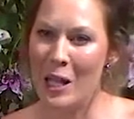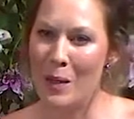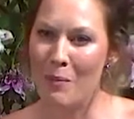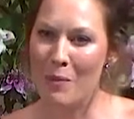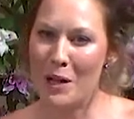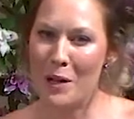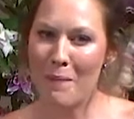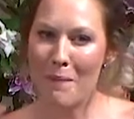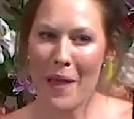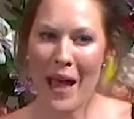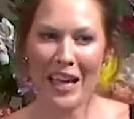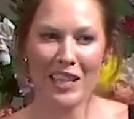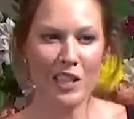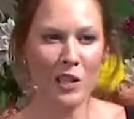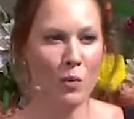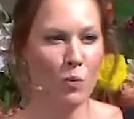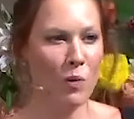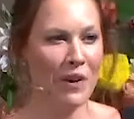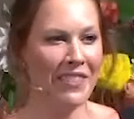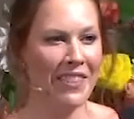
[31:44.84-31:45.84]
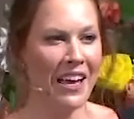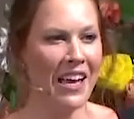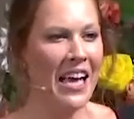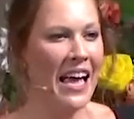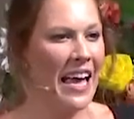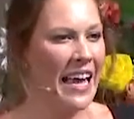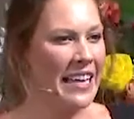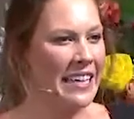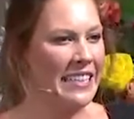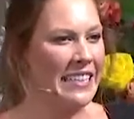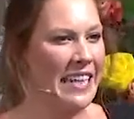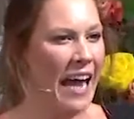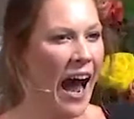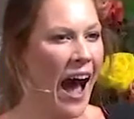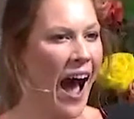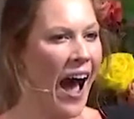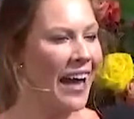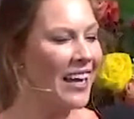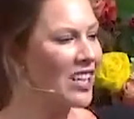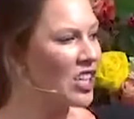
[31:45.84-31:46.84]
But imagine when the
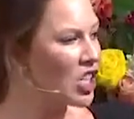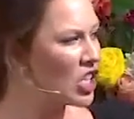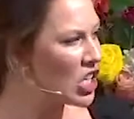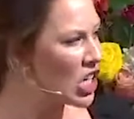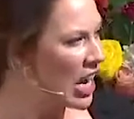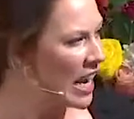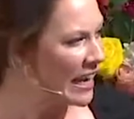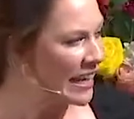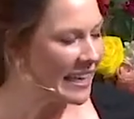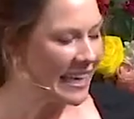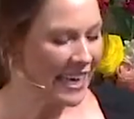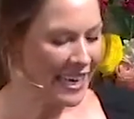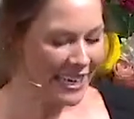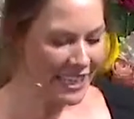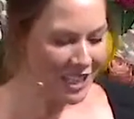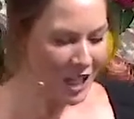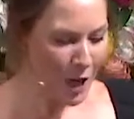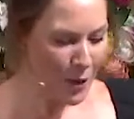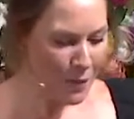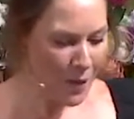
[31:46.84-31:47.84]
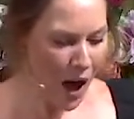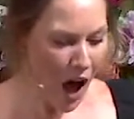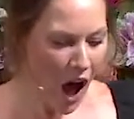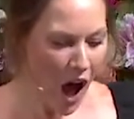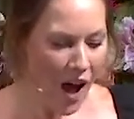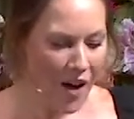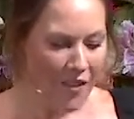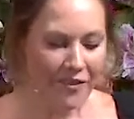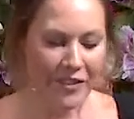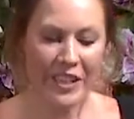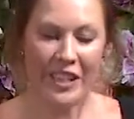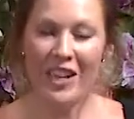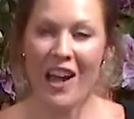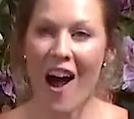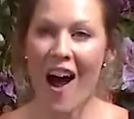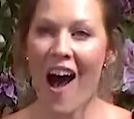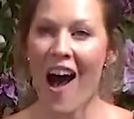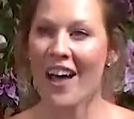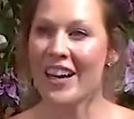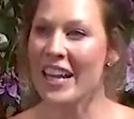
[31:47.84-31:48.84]
entire kingdom of
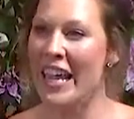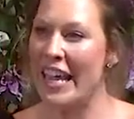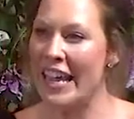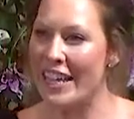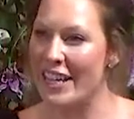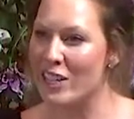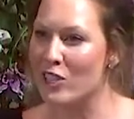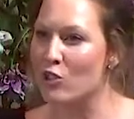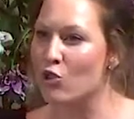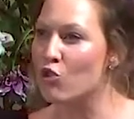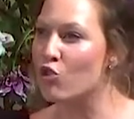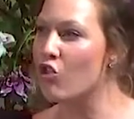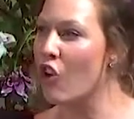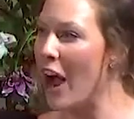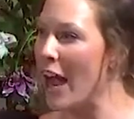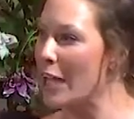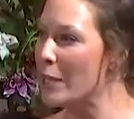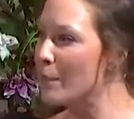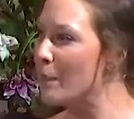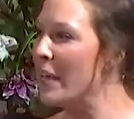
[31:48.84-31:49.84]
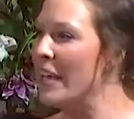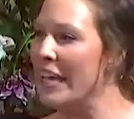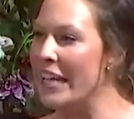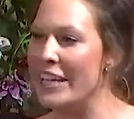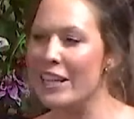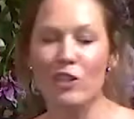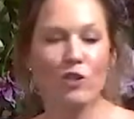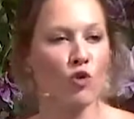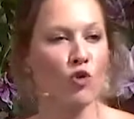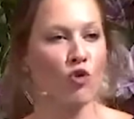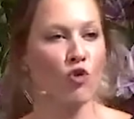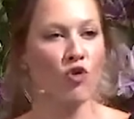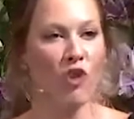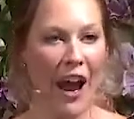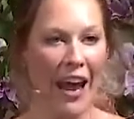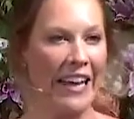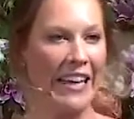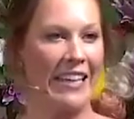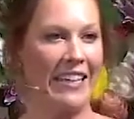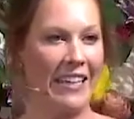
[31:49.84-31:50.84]
God is ripe, is
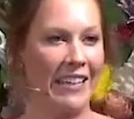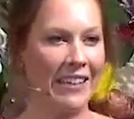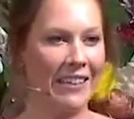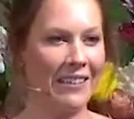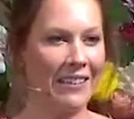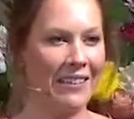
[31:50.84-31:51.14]
ready.